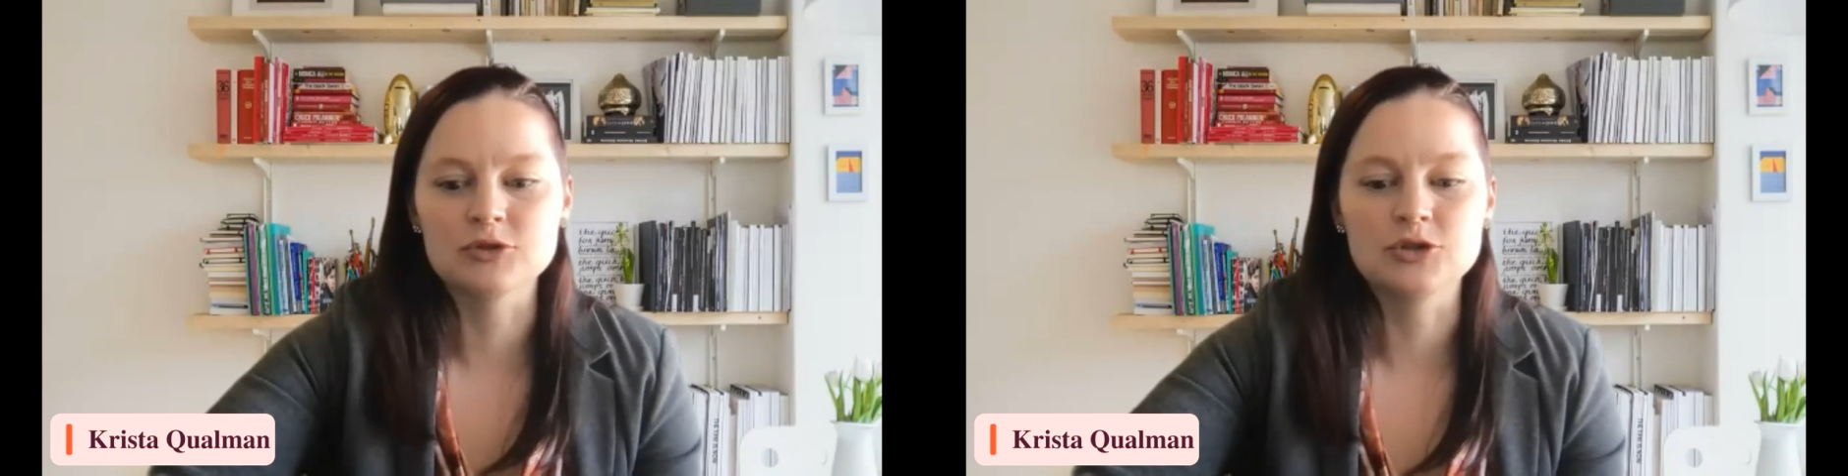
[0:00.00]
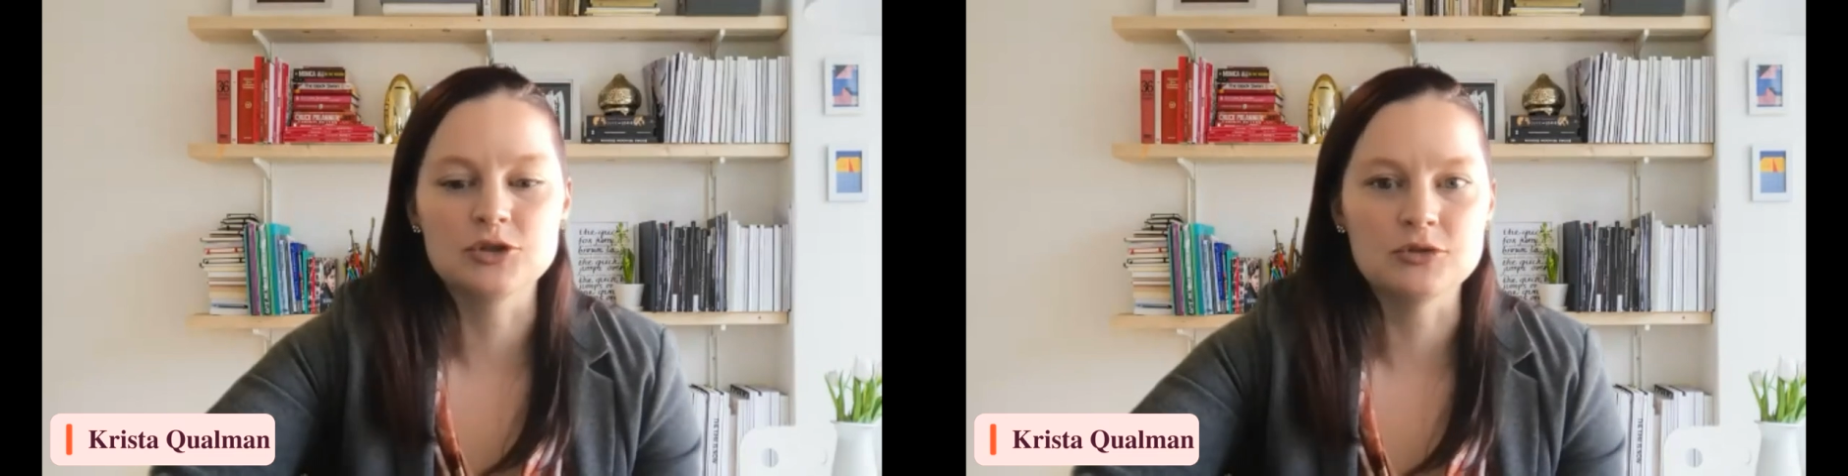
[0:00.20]

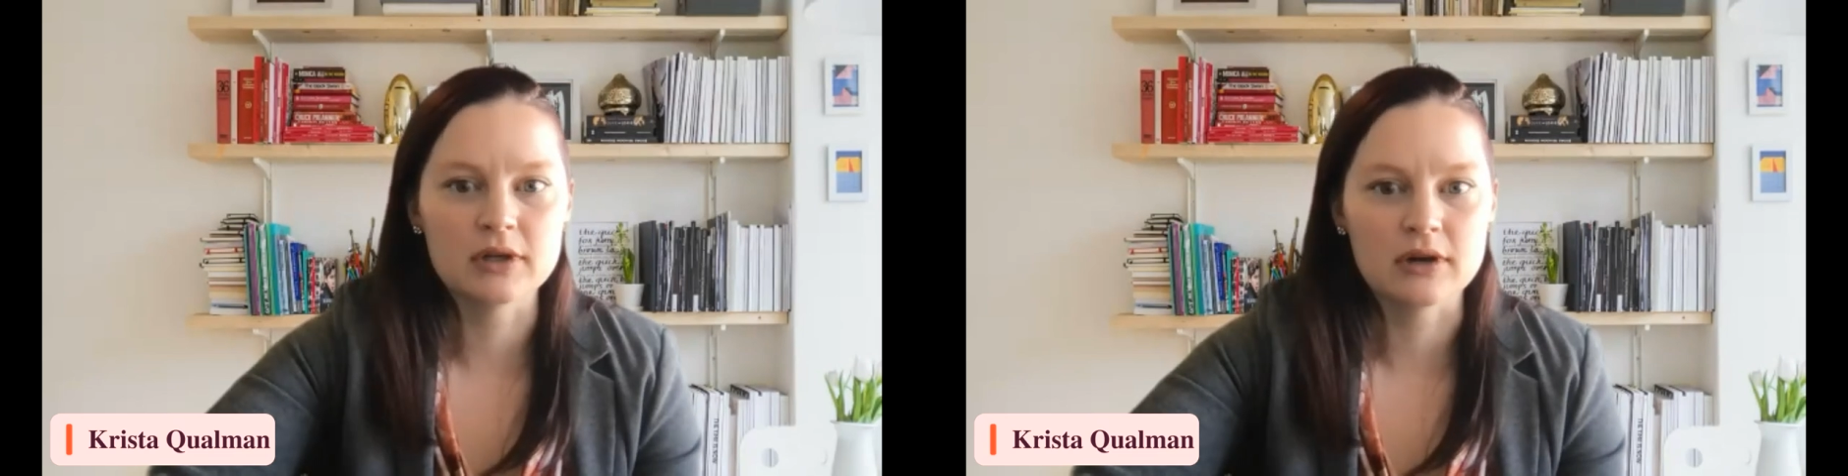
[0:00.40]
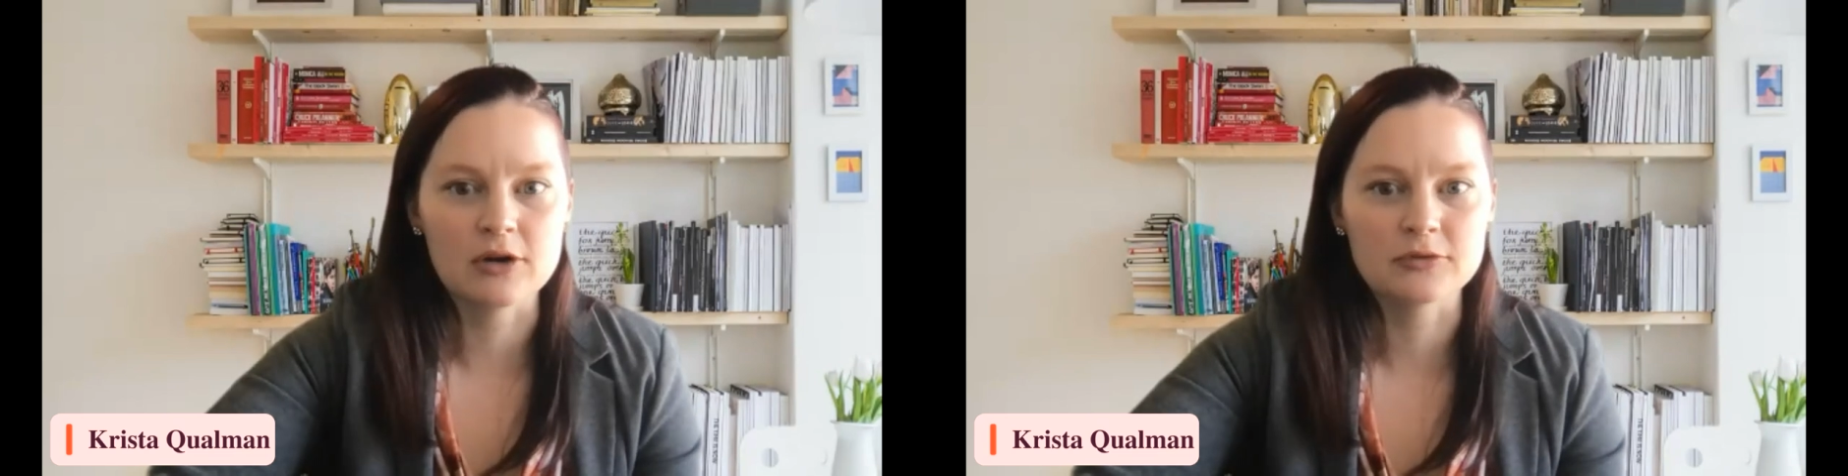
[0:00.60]
do
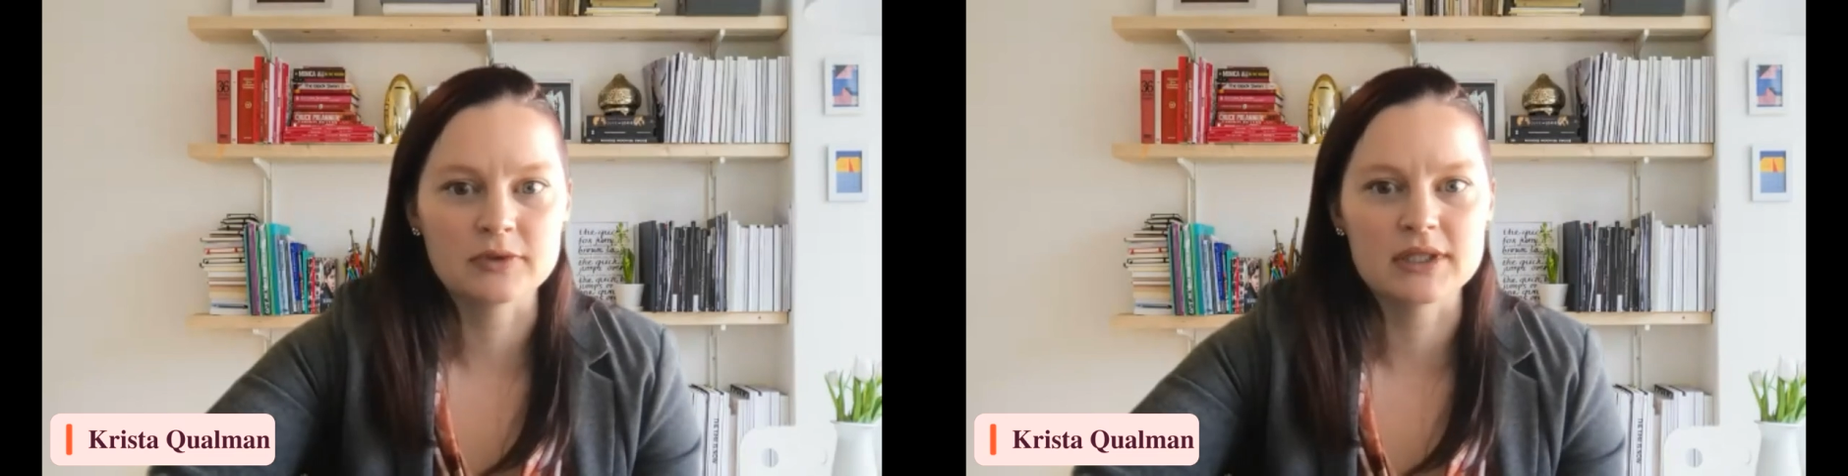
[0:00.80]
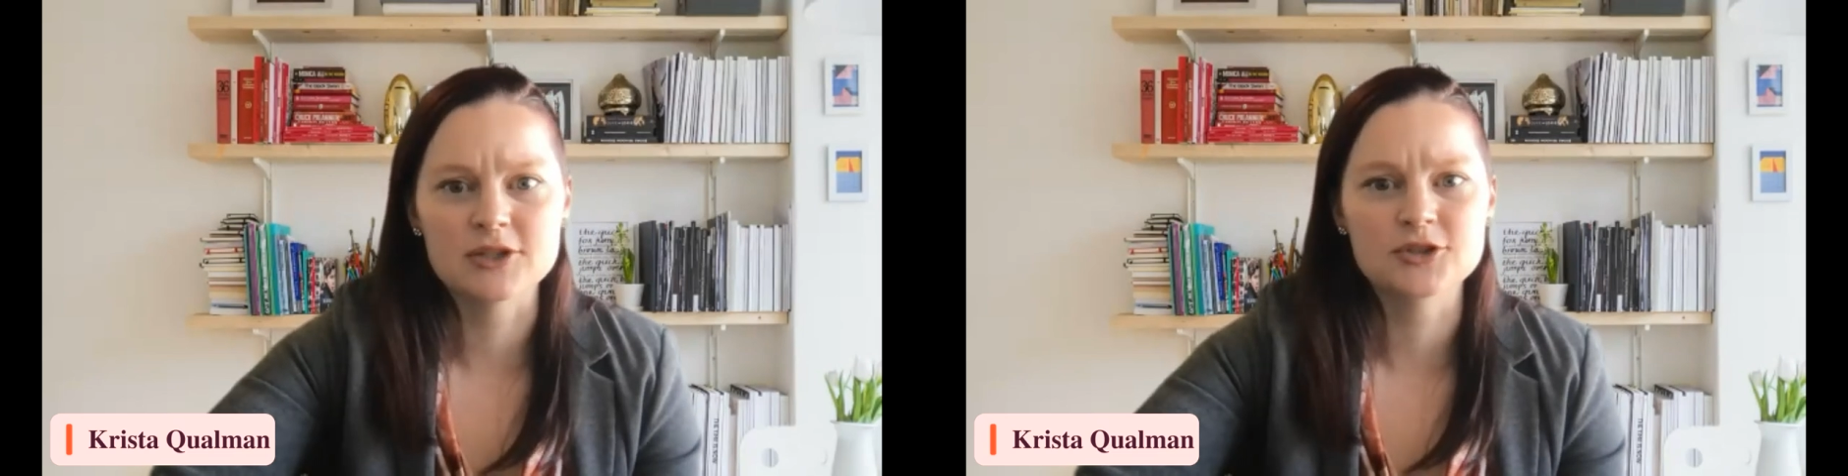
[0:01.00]
their own
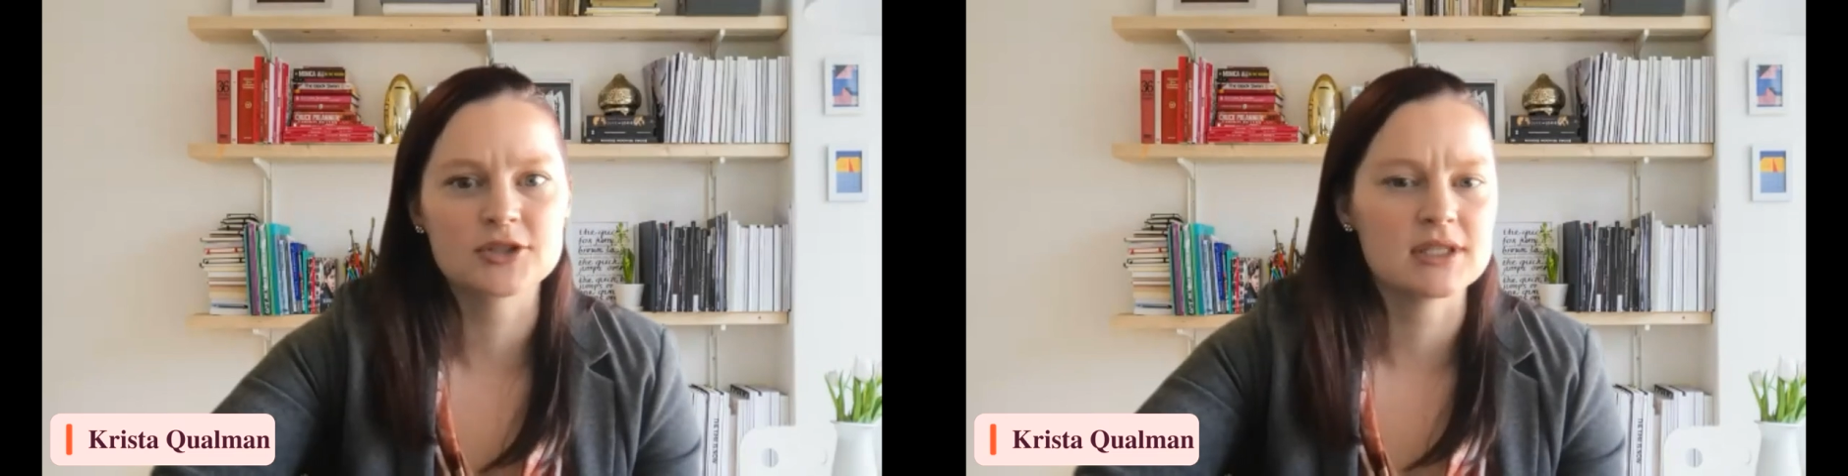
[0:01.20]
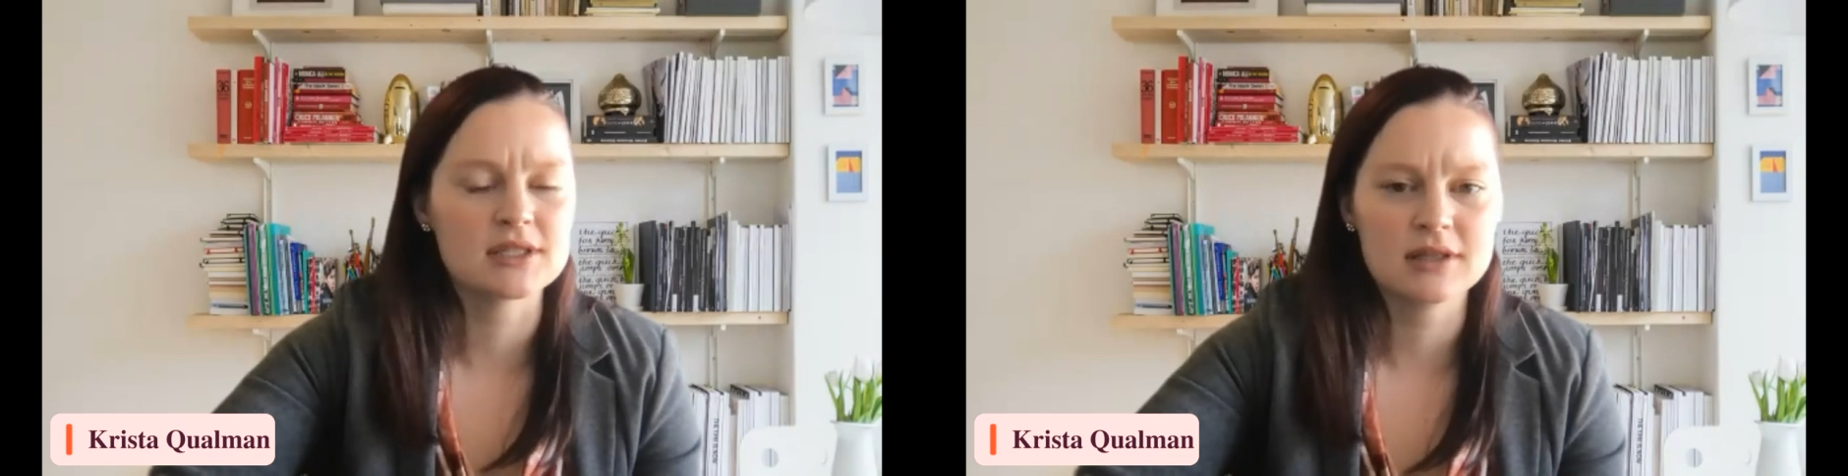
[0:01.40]
research,
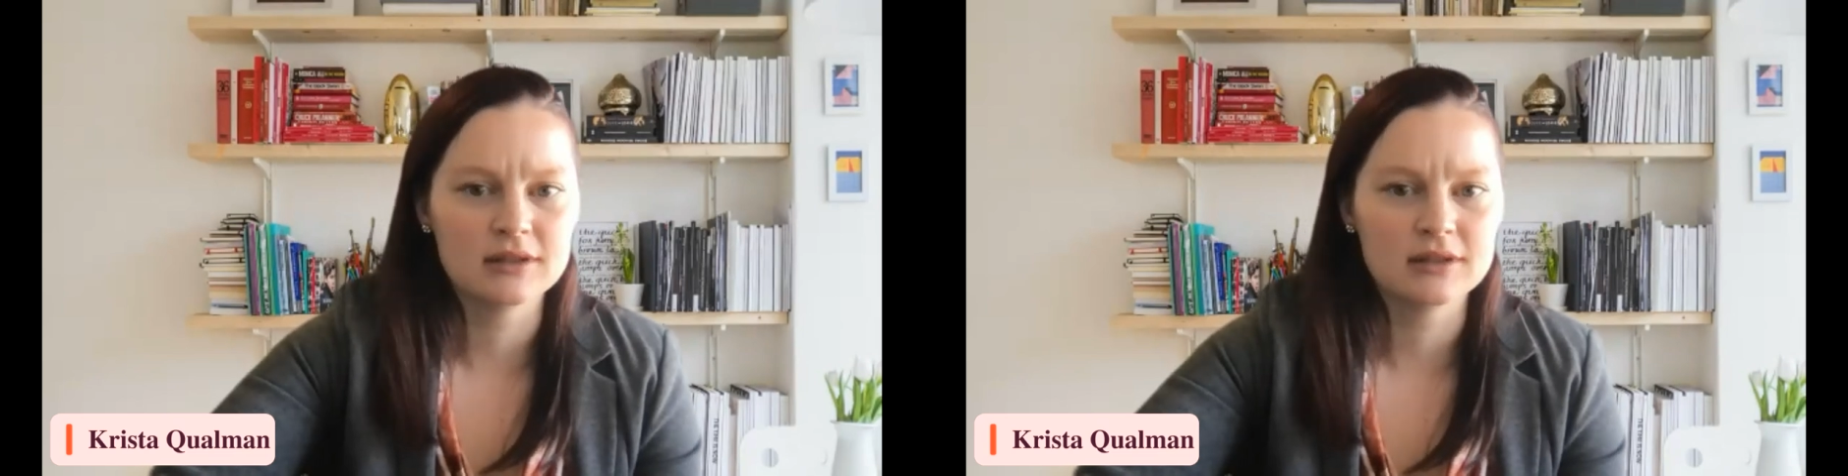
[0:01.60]
because